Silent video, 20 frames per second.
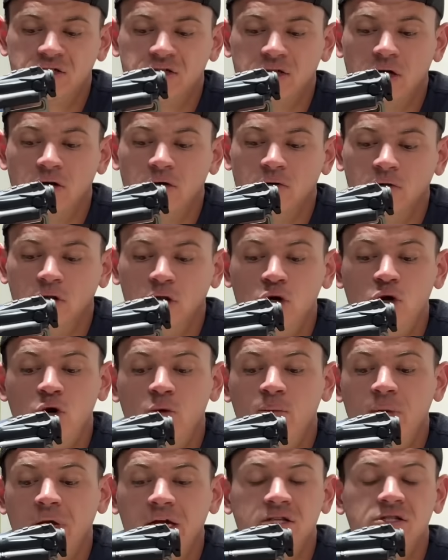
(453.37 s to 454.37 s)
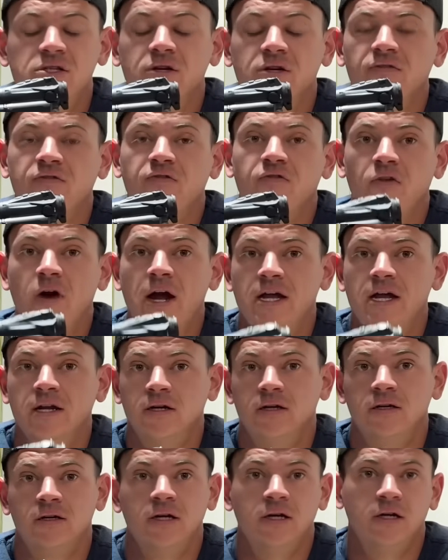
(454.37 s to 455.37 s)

So lube is your friend.